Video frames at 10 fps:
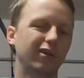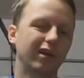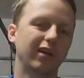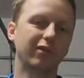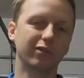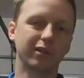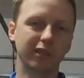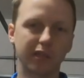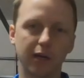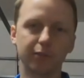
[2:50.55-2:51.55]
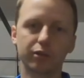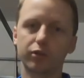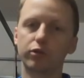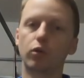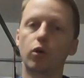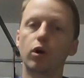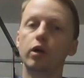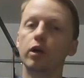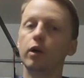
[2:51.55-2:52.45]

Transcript: looking at if there's any damage on the door.